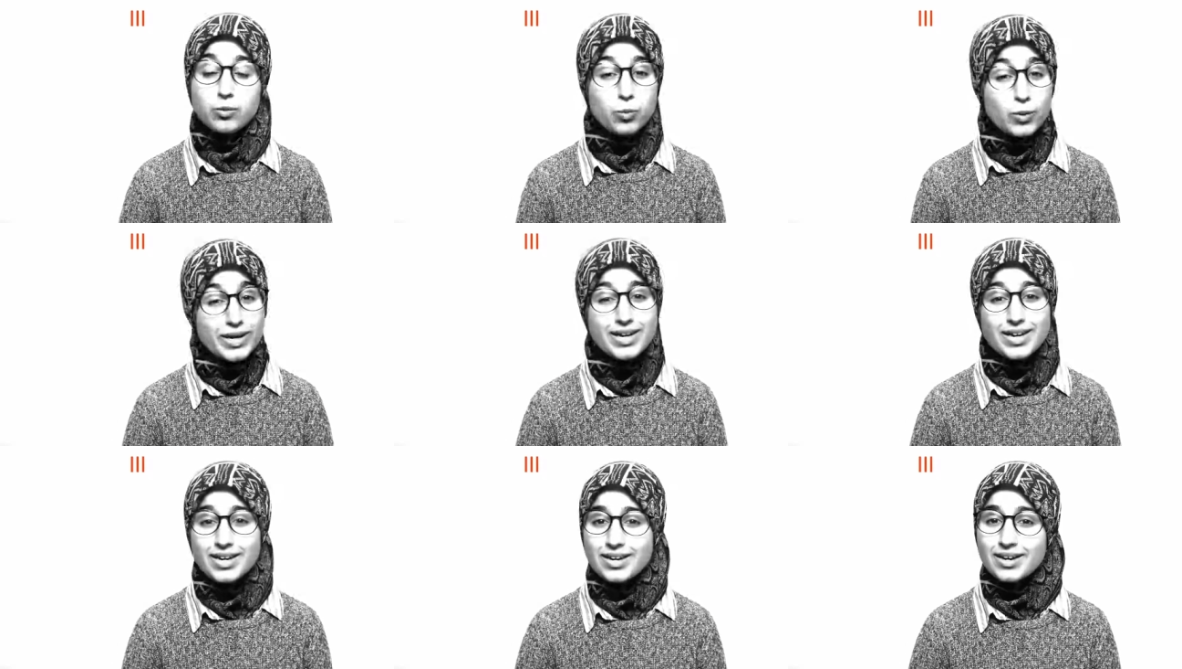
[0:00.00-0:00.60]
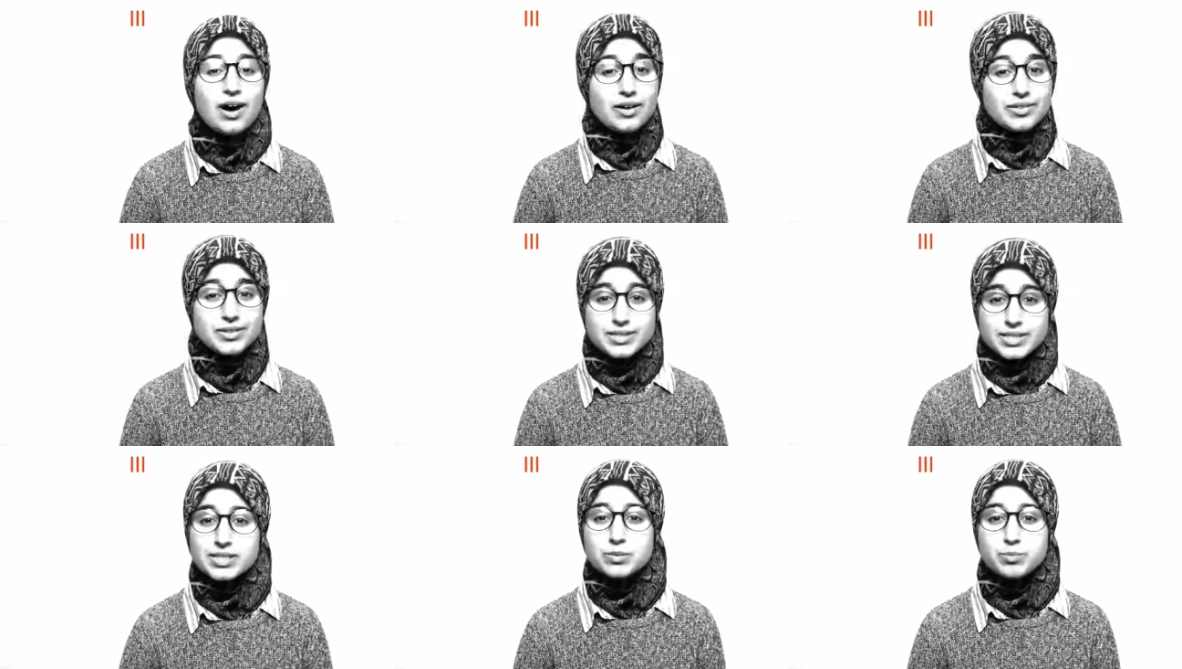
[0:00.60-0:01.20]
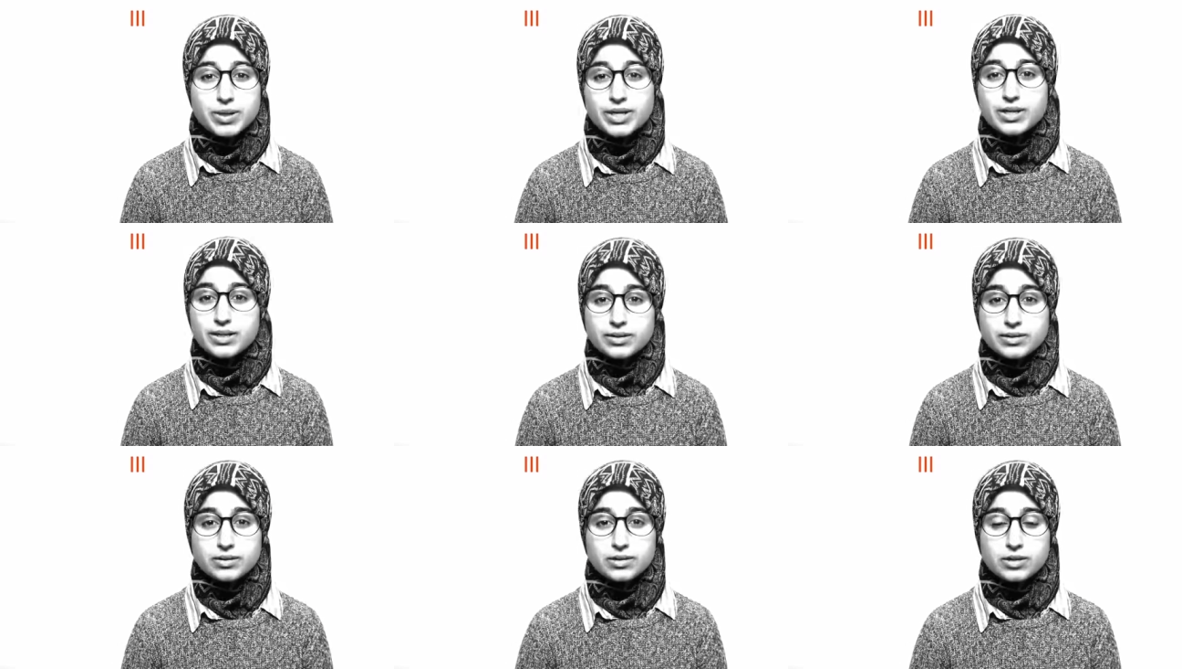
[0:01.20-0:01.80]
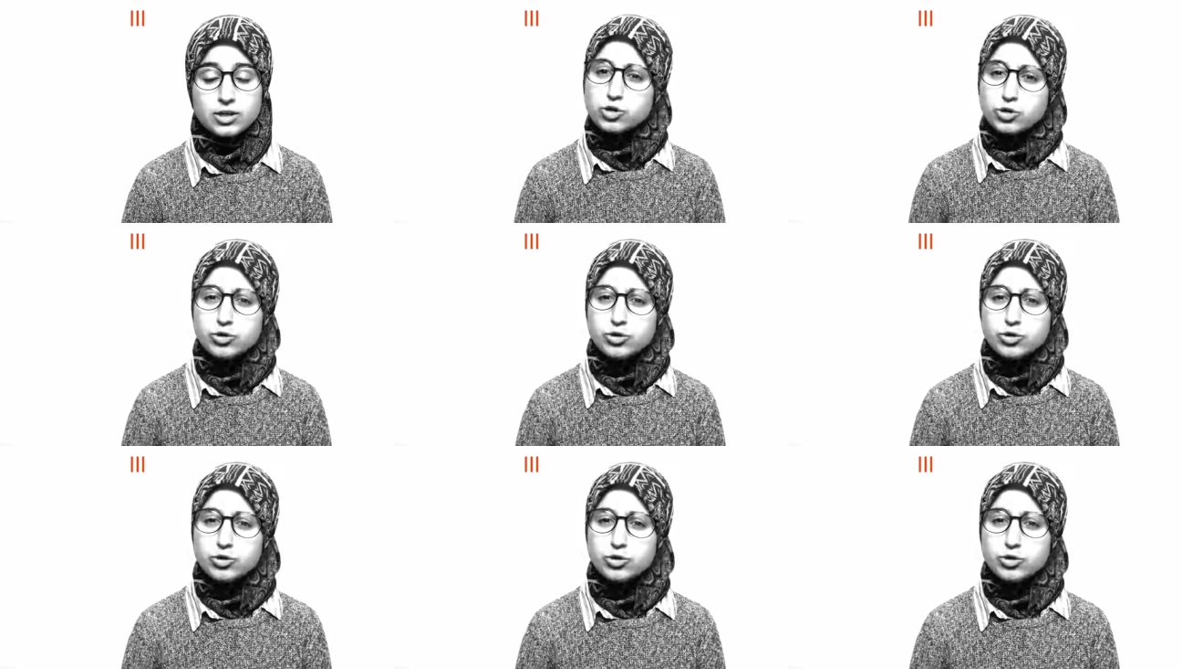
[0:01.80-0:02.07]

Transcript: We are the disobedient.